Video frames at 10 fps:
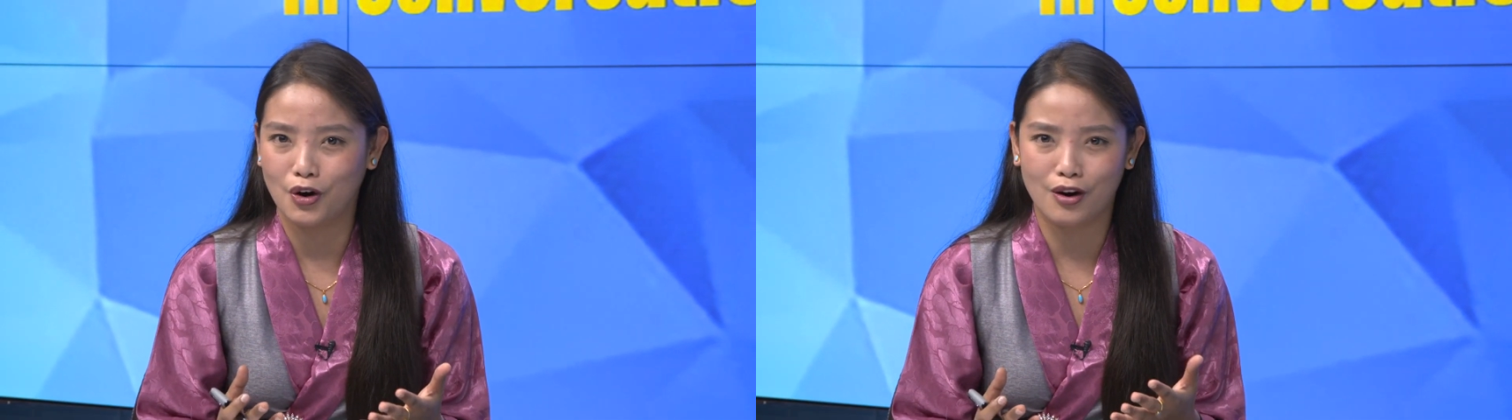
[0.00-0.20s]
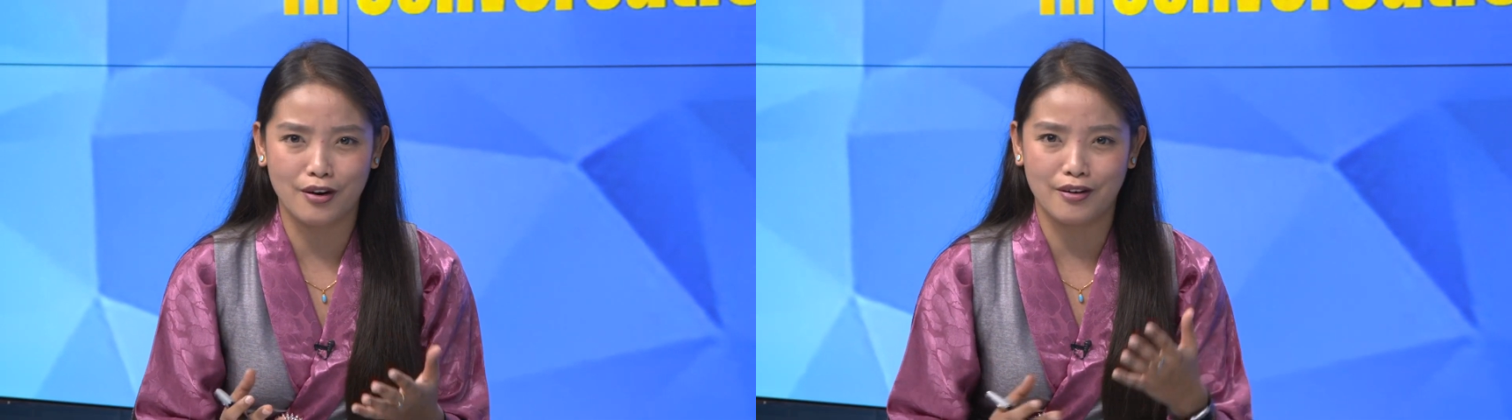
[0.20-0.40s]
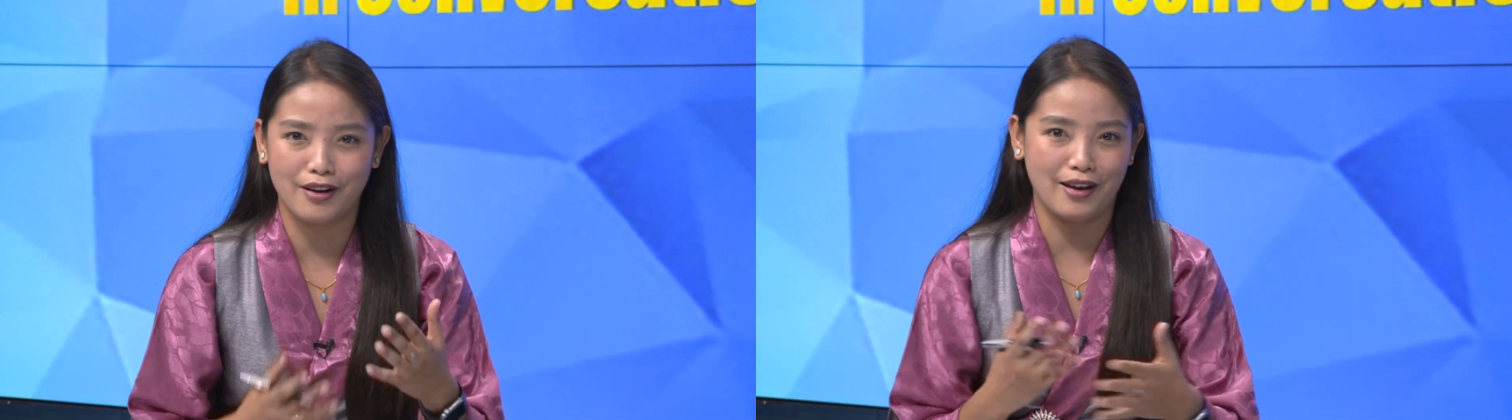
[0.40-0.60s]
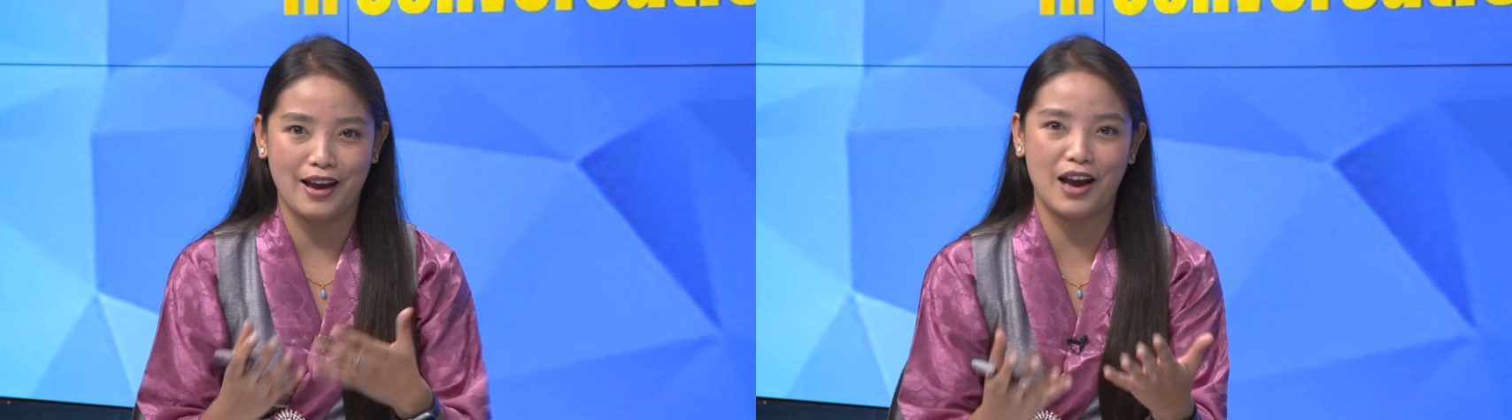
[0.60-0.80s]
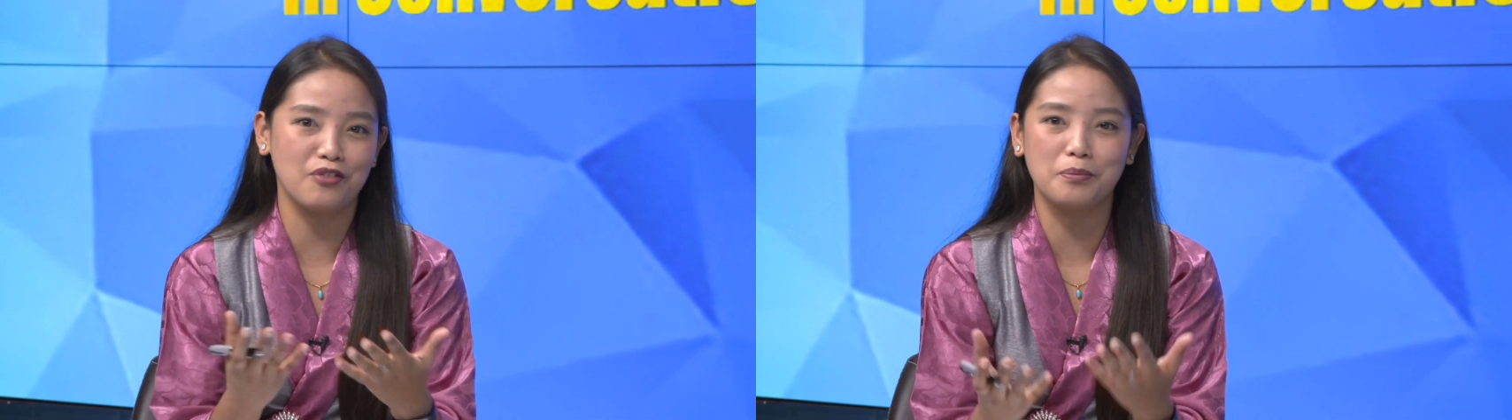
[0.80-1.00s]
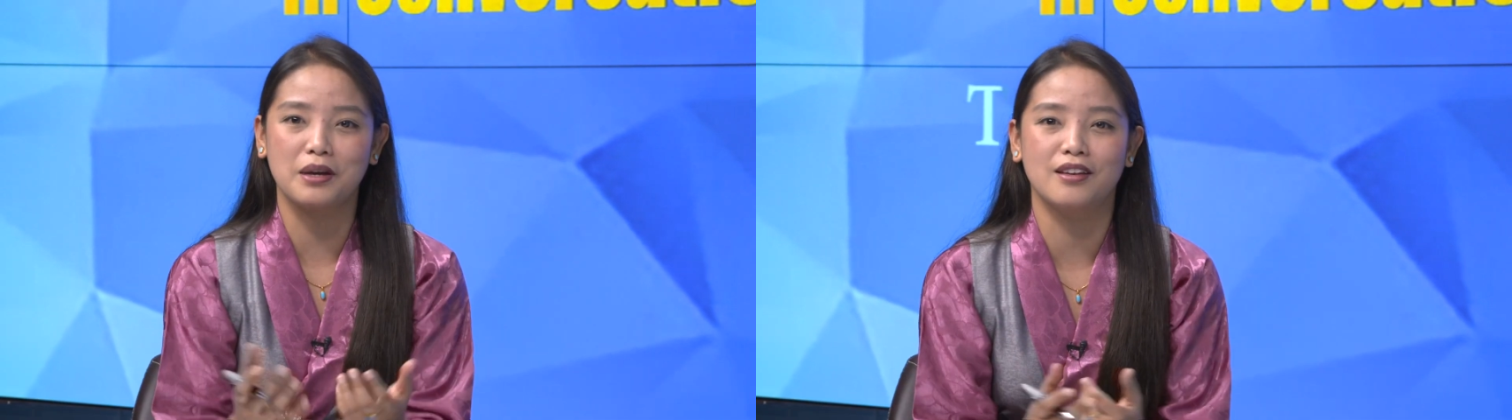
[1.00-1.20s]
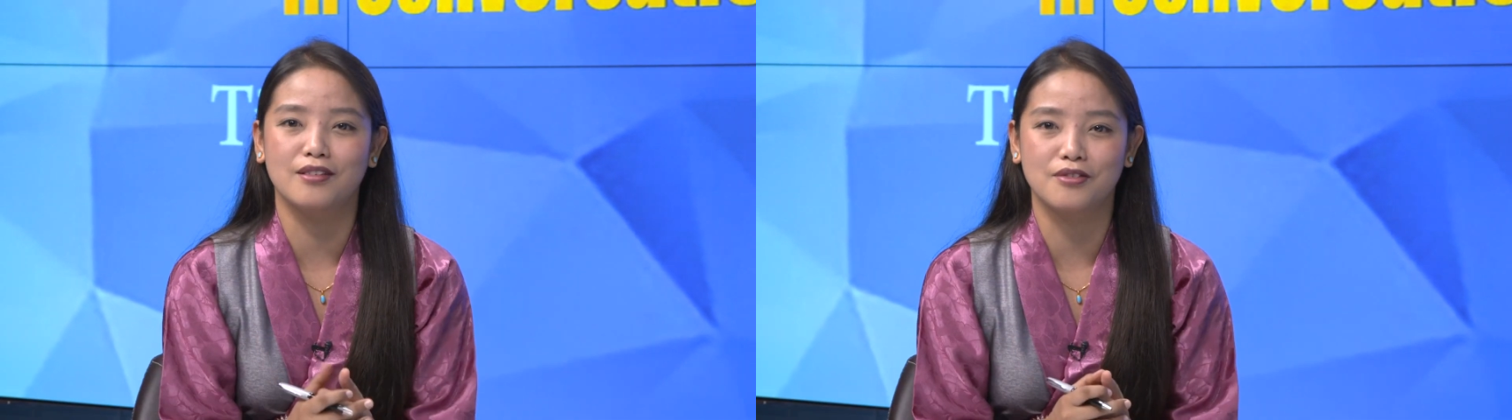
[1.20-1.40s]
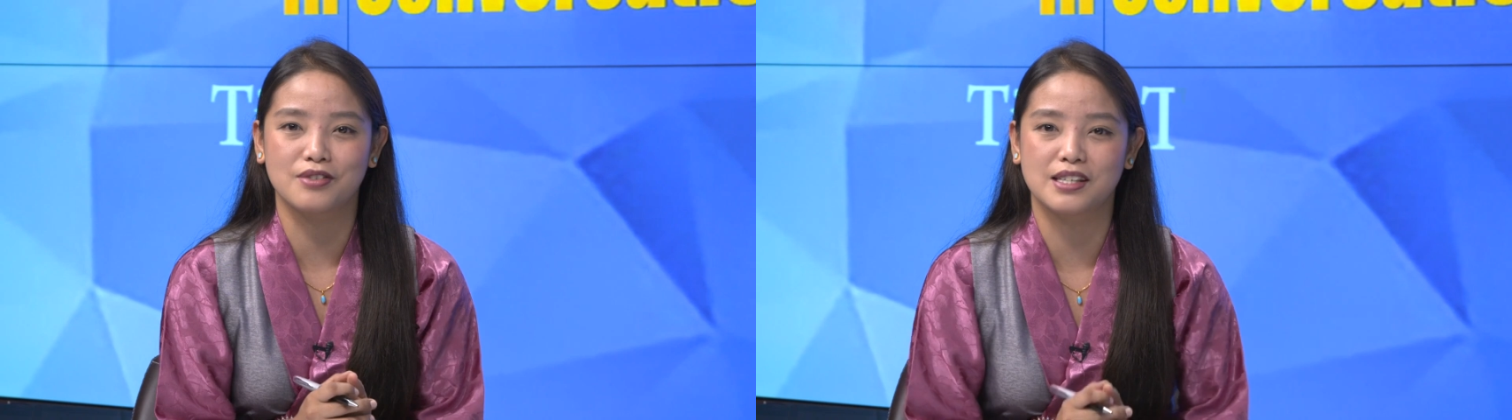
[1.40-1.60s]
or have you been
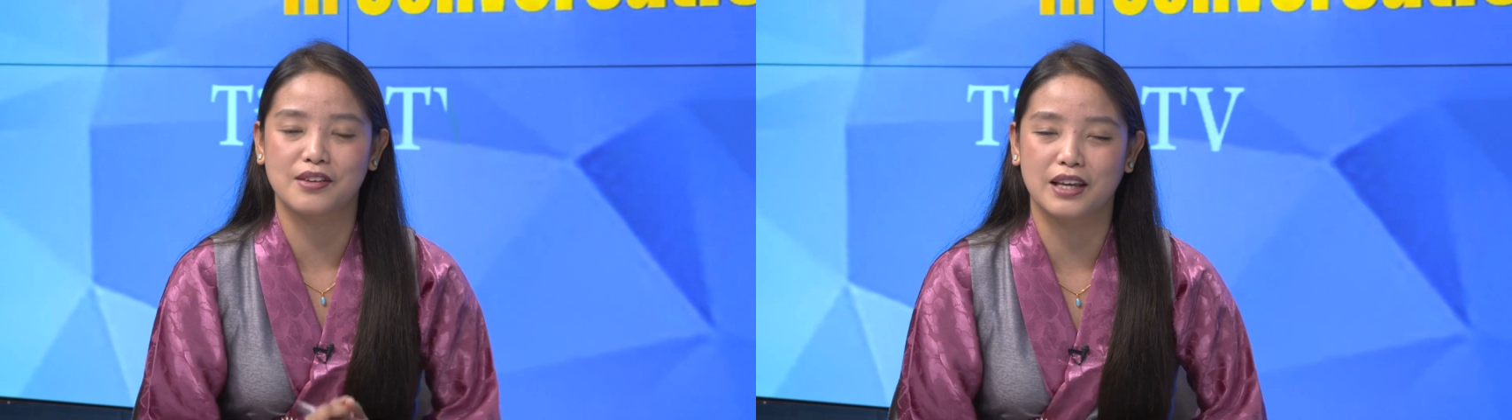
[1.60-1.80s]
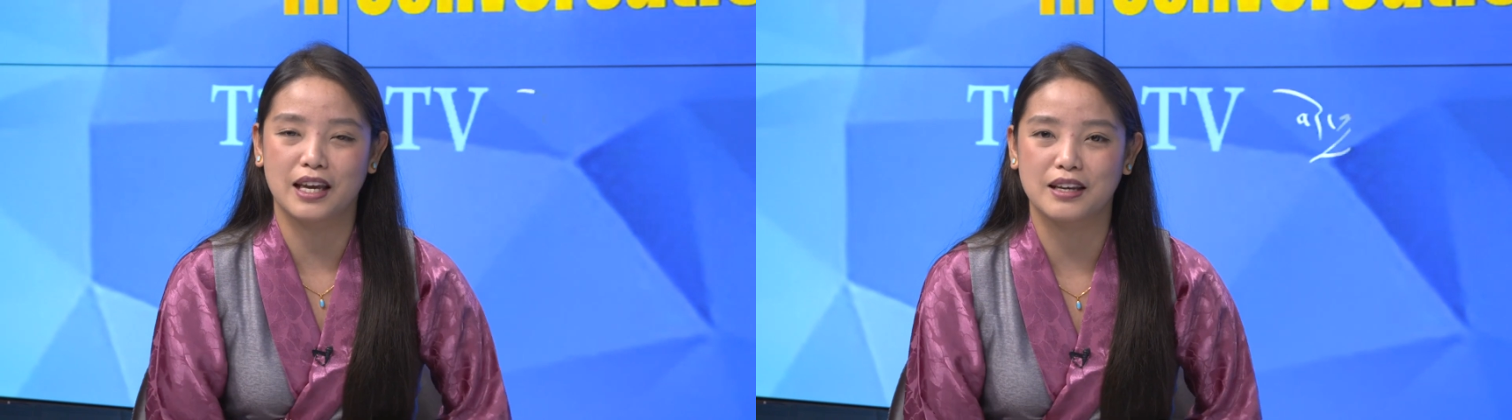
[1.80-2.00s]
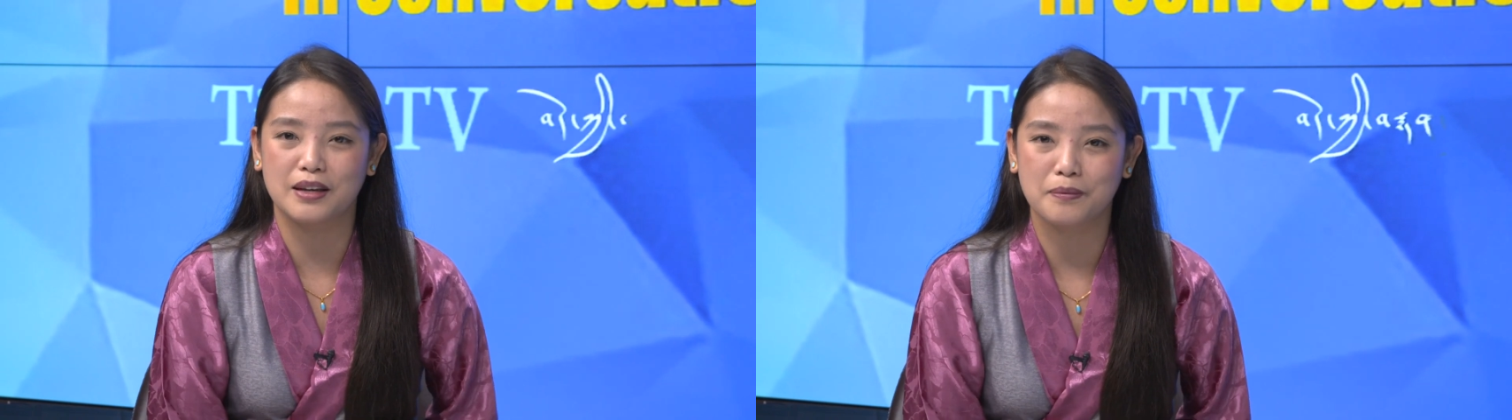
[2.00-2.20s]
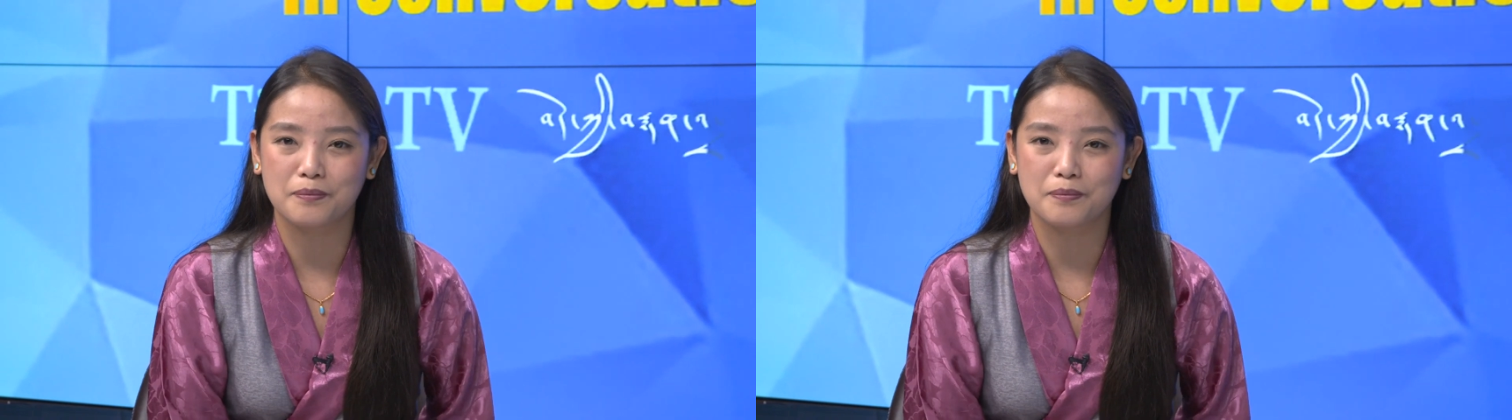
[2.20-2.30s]
receiving any?